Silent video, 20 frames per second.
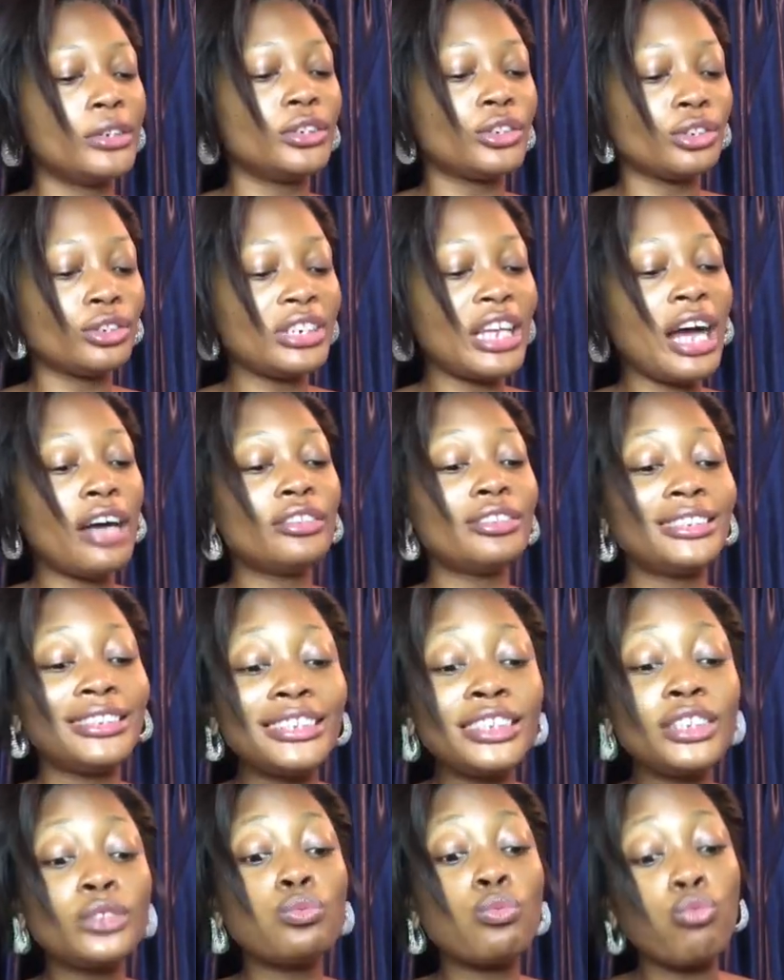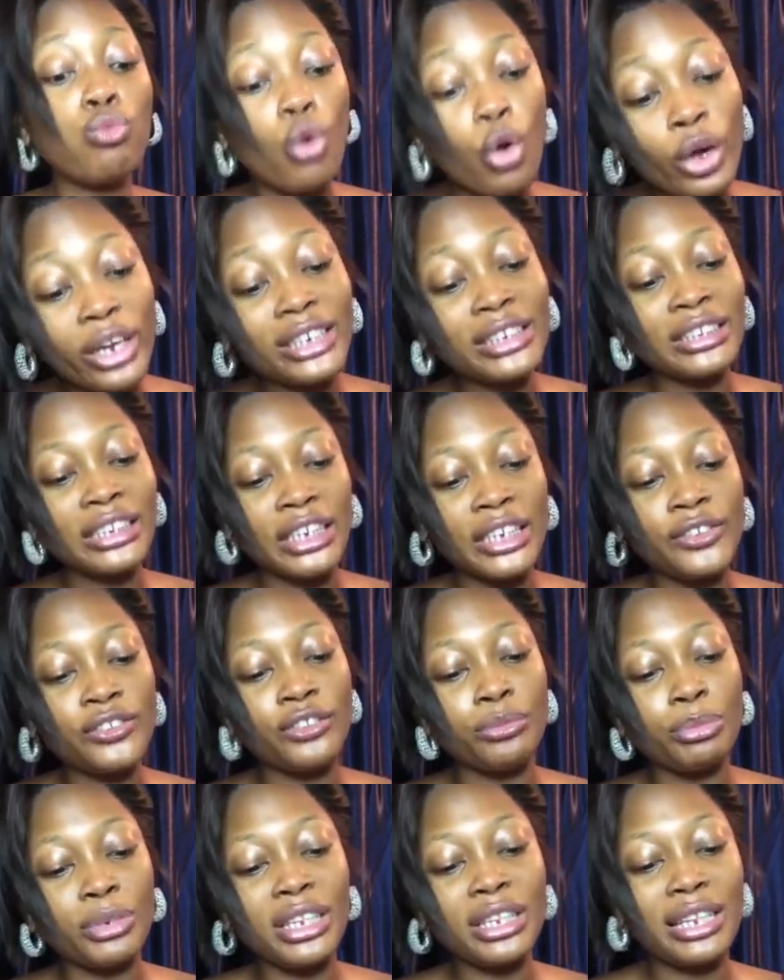So now this one
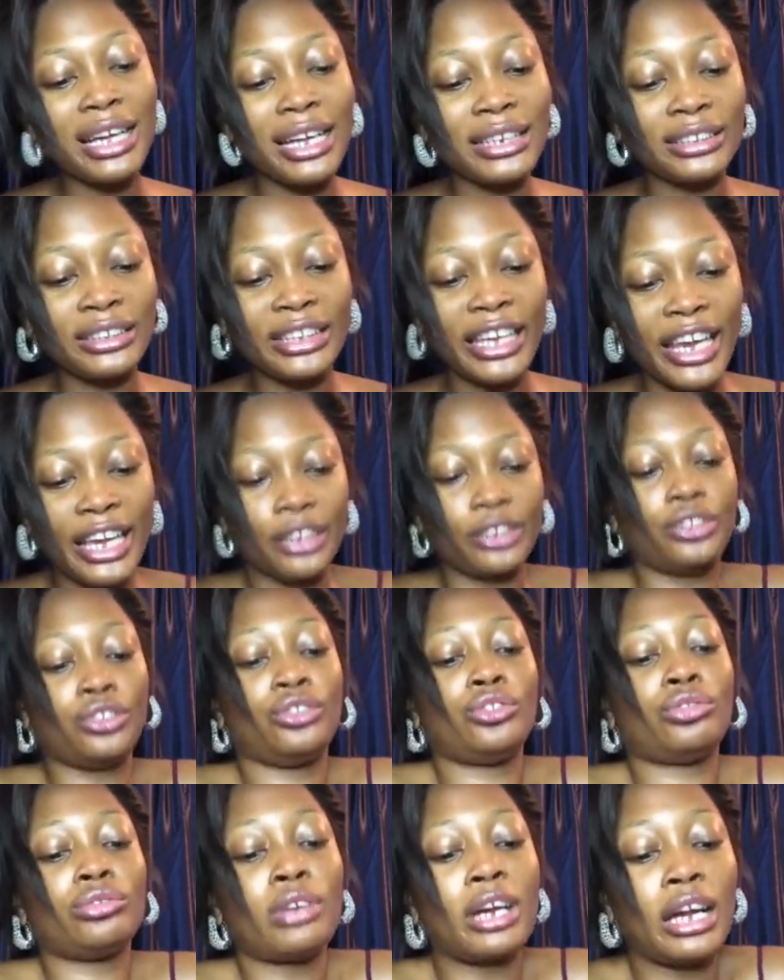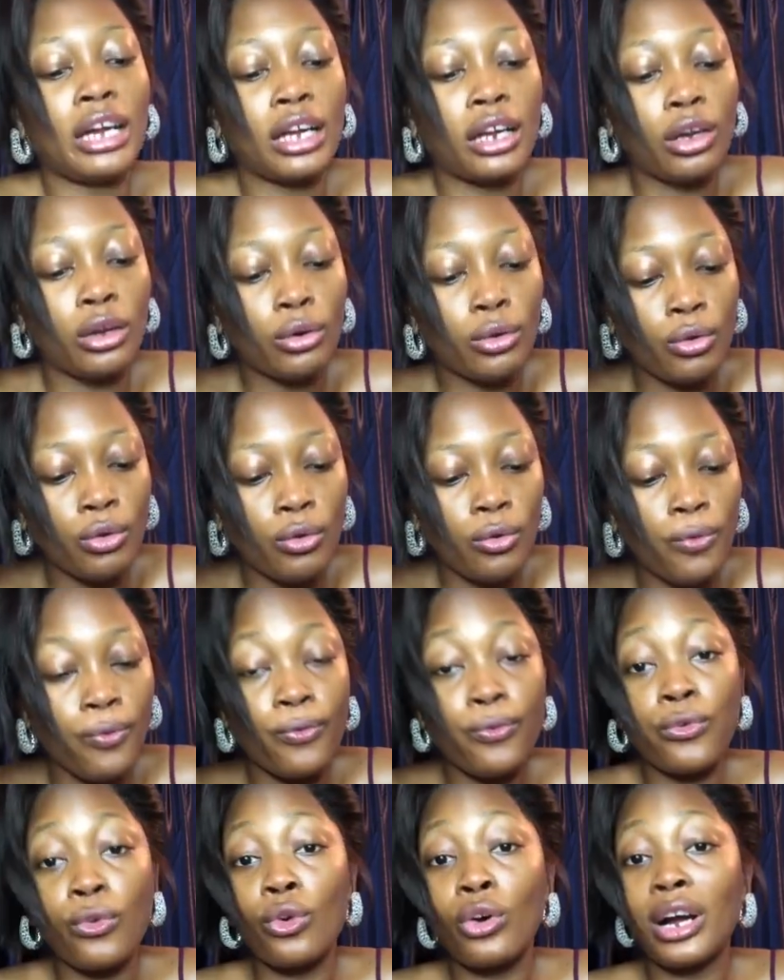gives me that extra glow
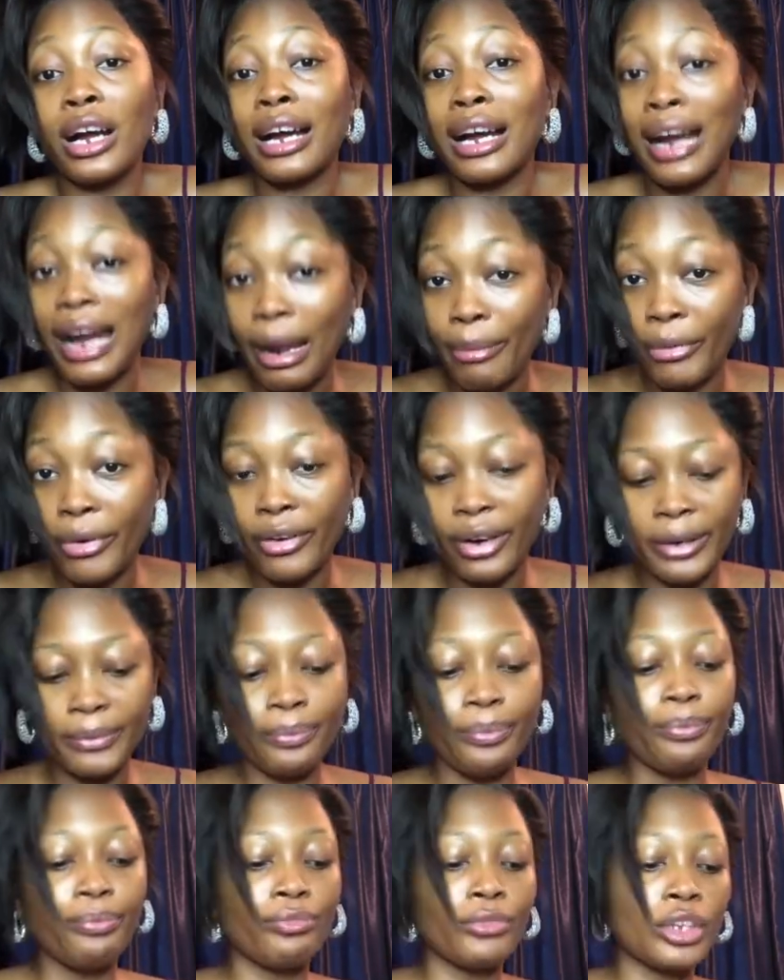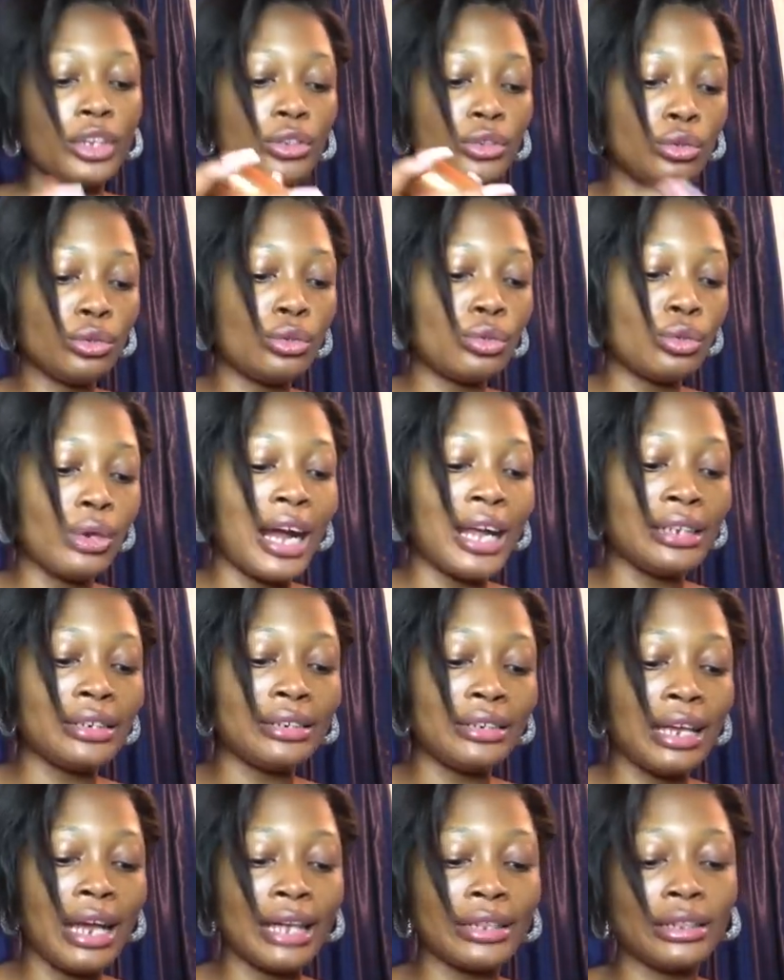for camera. So,
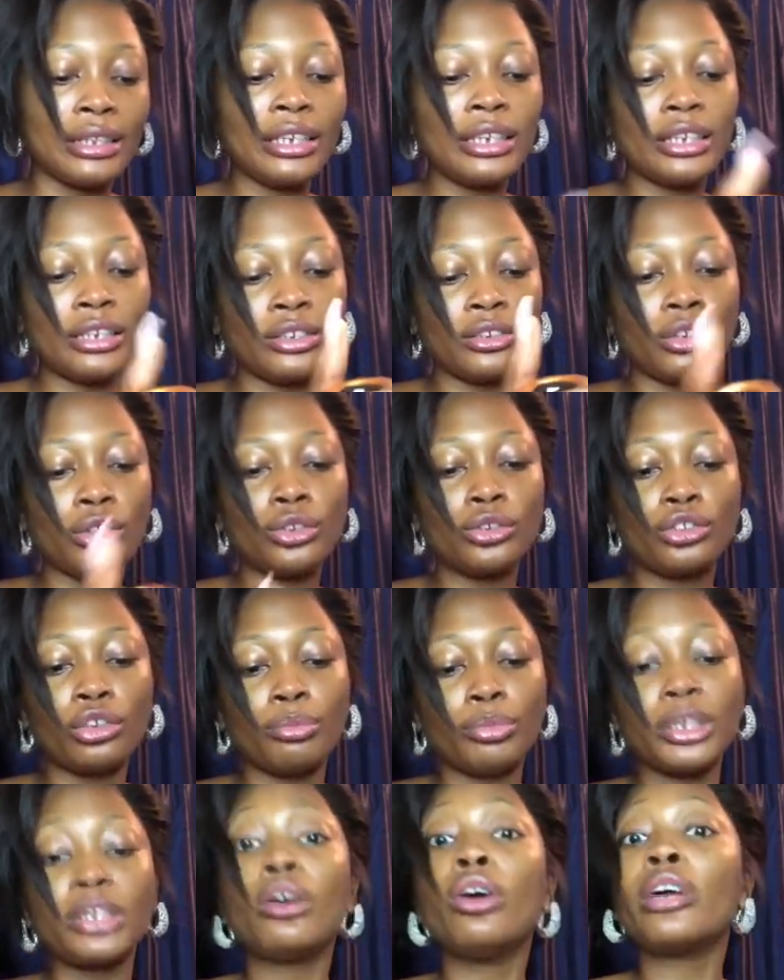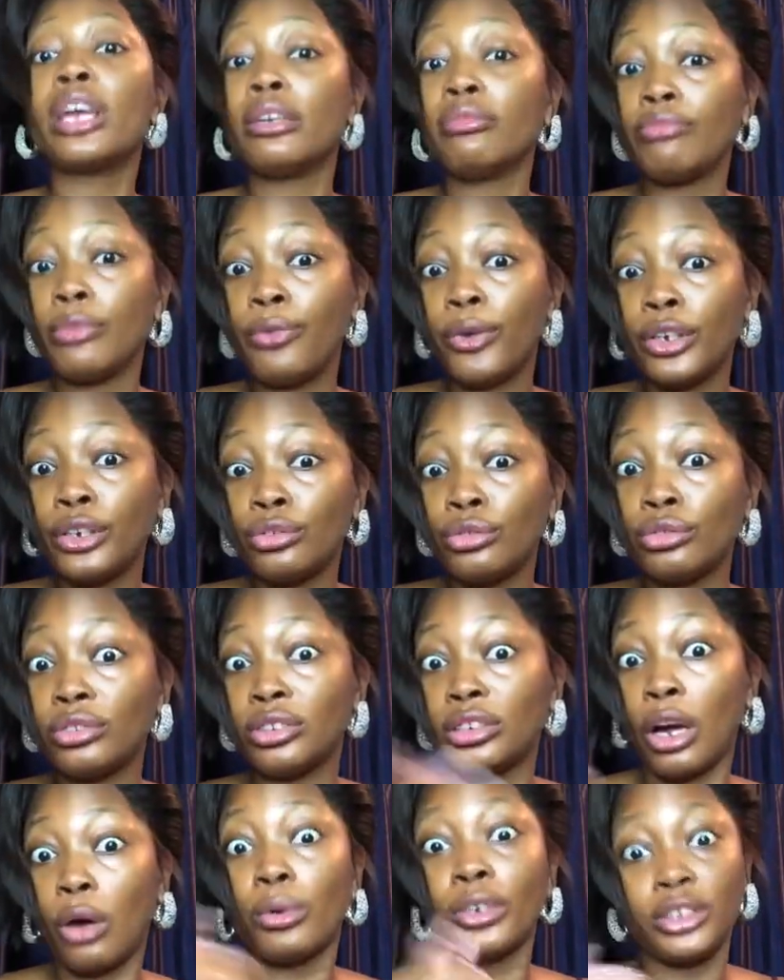and I think it's also something, okay, before you
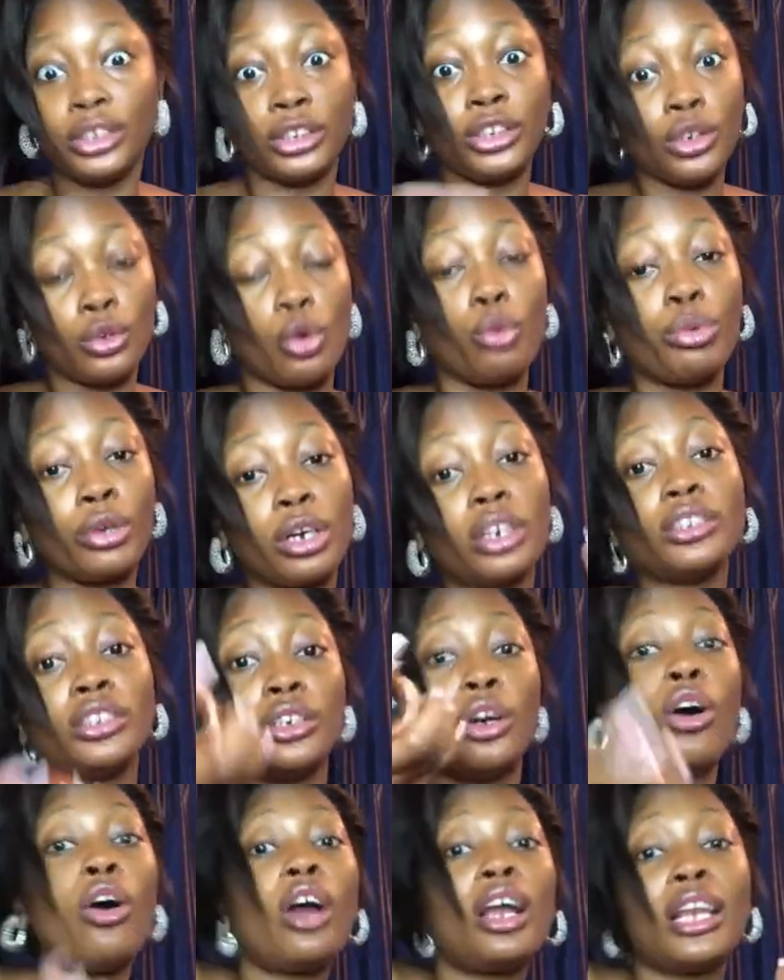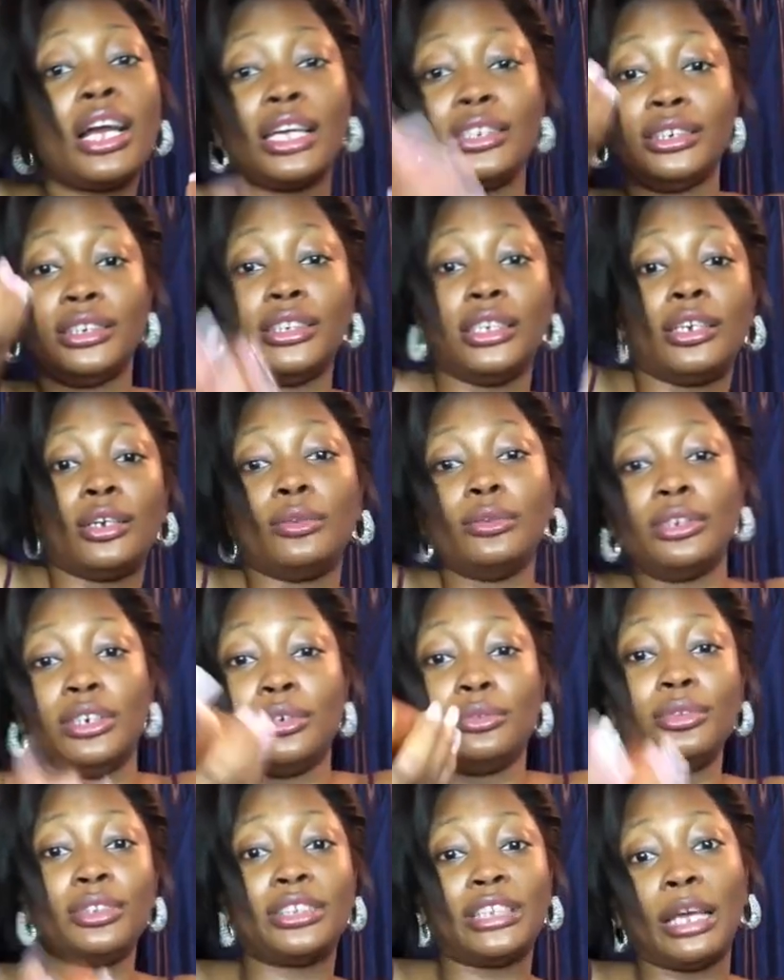use, you always shake, because the oil and the glow, they
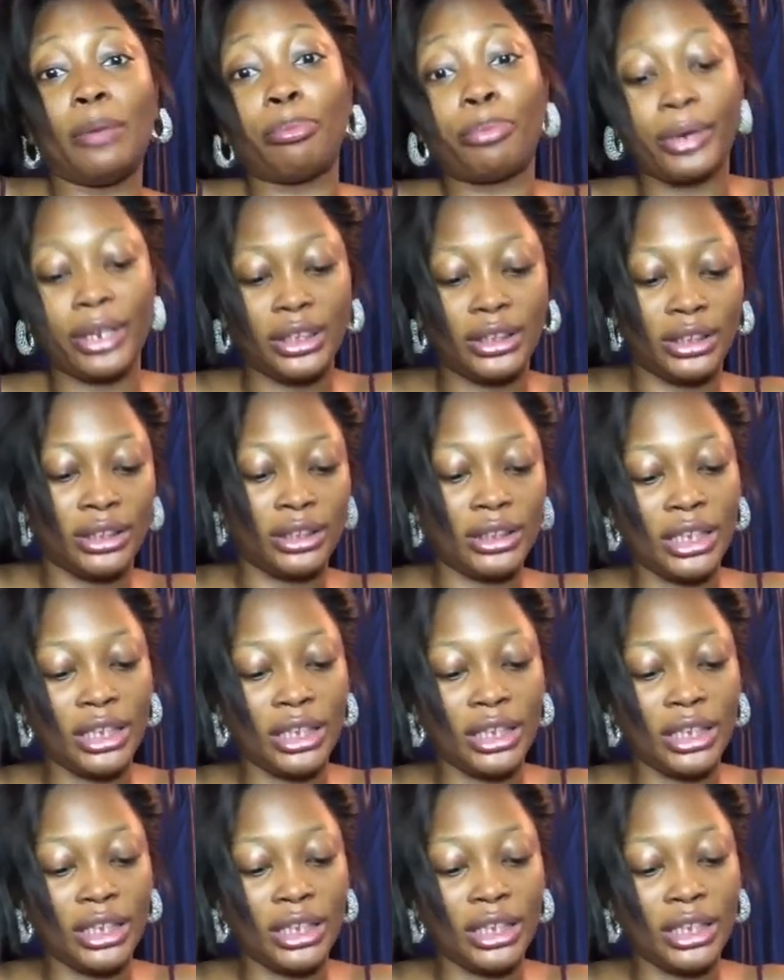do separate